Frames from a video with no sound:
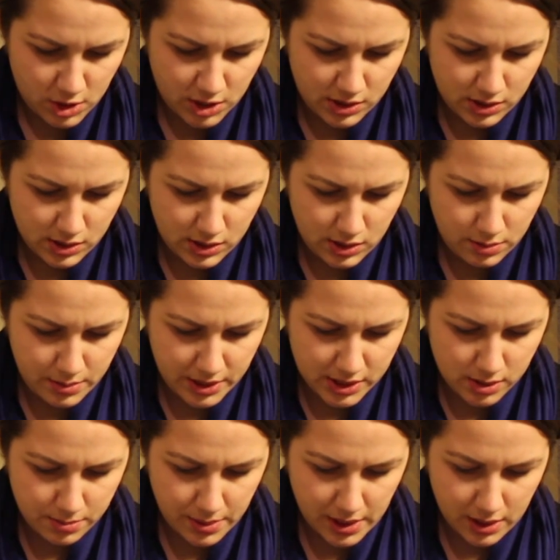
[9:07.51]
Place the sealed
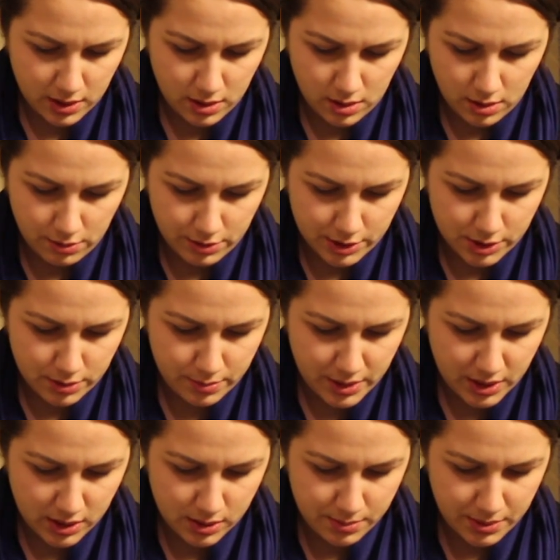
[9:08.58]
plastic bag into the original
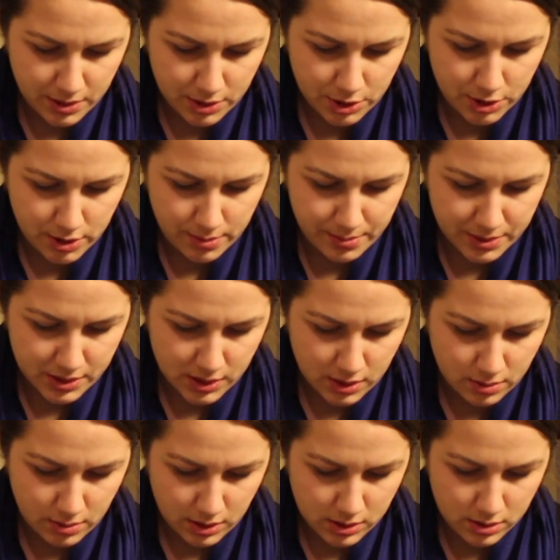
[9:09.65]
box, peel the strip, and
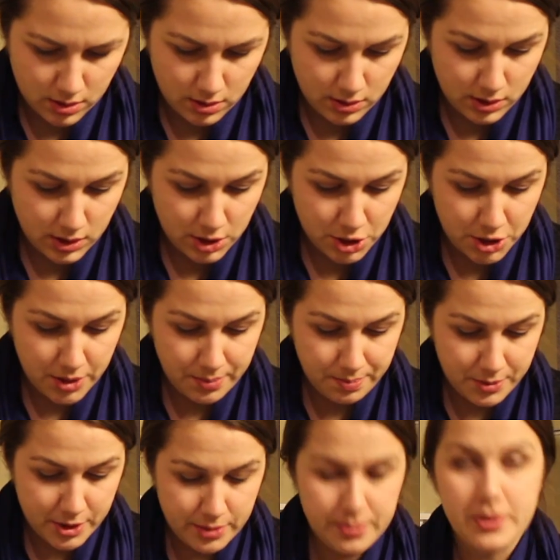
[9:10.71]
seal the box closed, then ship.
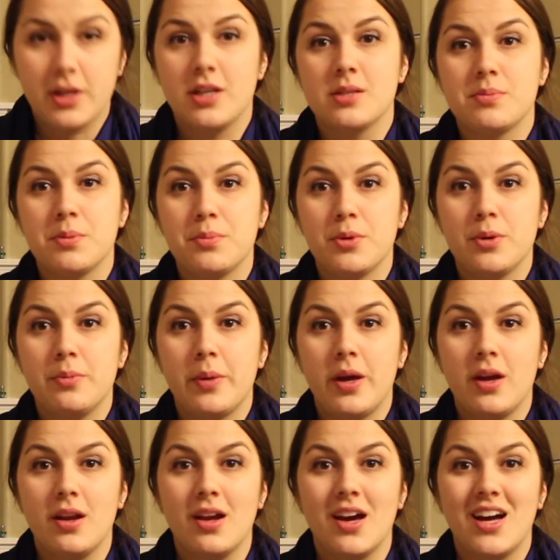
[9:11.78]
Shipping has been
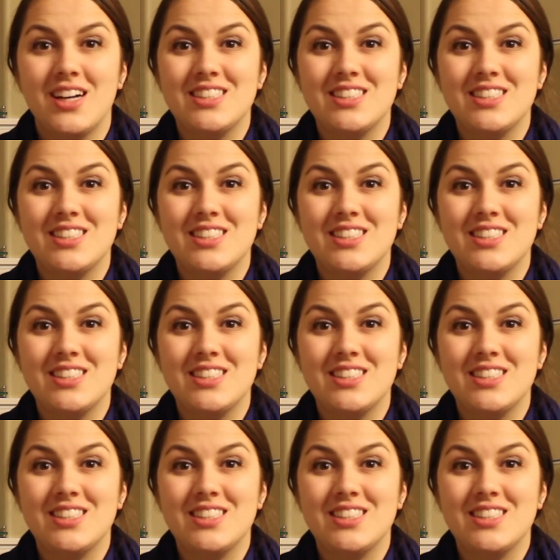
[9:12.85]
prepaid.